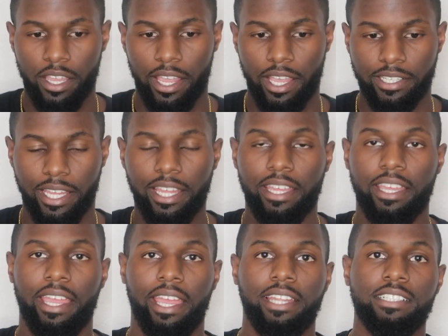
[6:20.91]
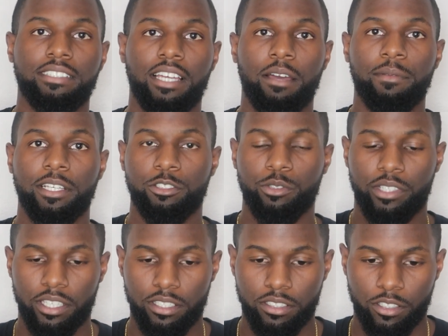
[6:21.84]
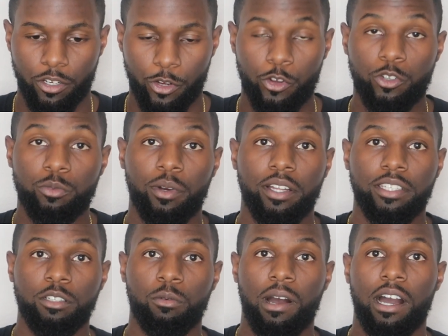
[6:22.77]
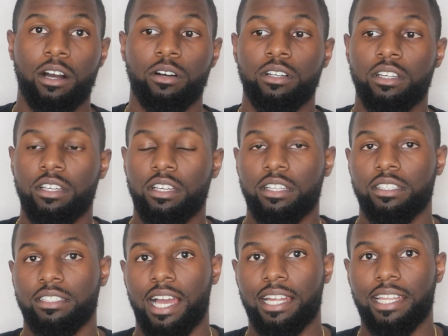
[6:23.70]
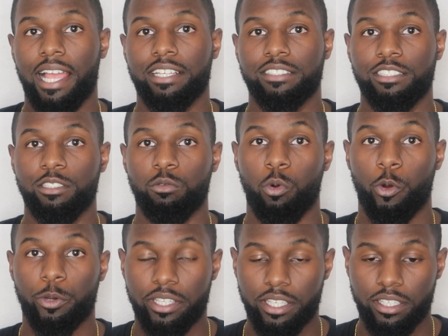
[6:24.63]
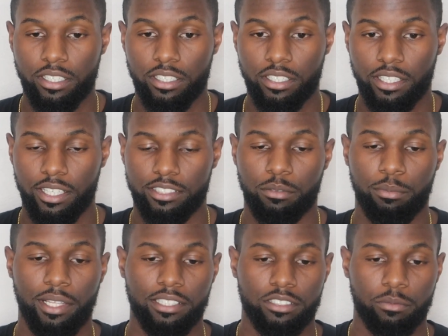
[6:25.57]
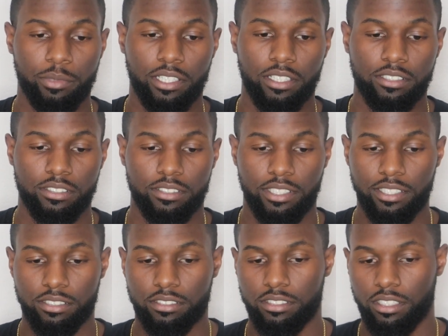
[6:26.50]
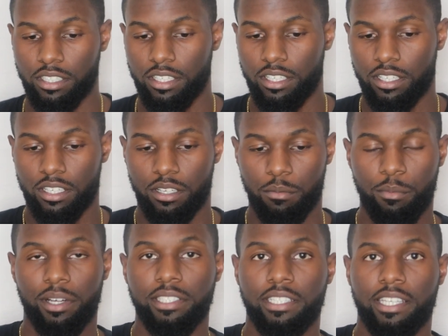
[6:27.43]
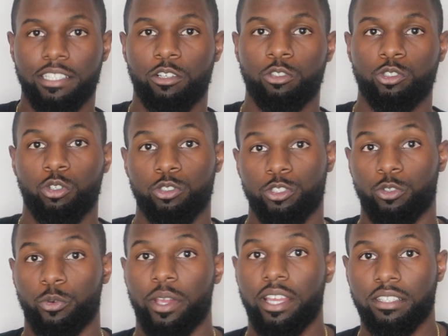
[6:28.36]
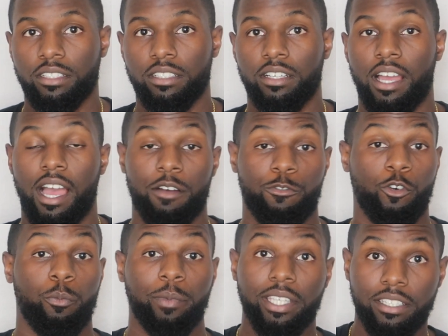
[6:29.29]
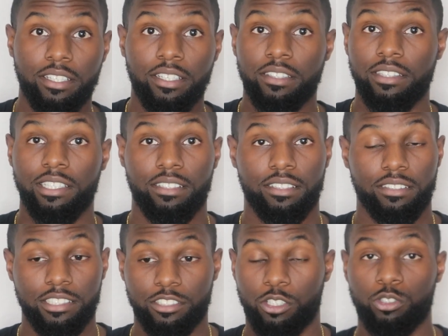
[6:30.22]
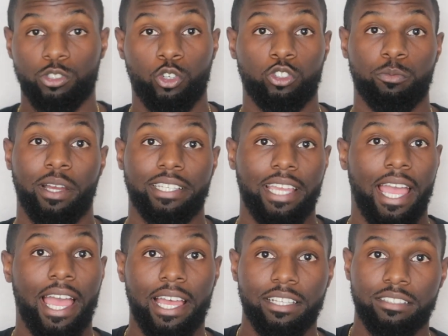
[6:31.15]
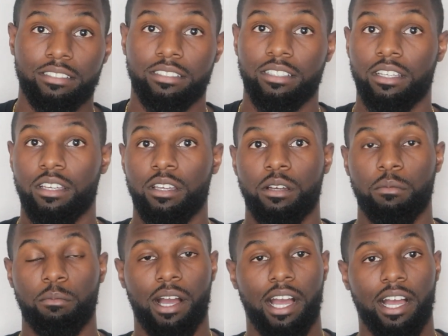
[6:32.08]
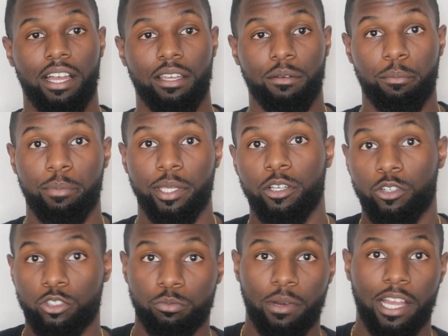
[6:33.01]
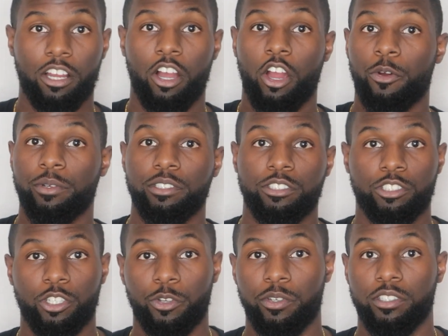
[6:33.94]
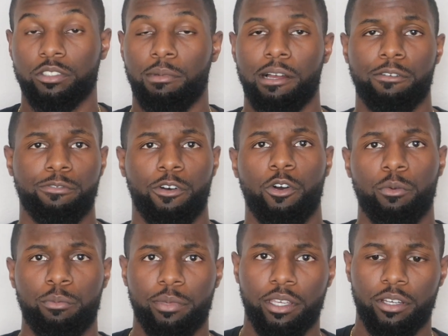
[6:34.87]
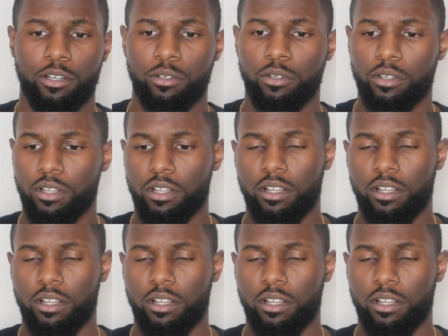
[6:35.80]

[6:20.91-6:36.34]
And anytime that you can earn money while not actually working is a blessing, because this money can go towards your rent. For me, this goes towards my gas, my bills, my car insurance, my phone bill,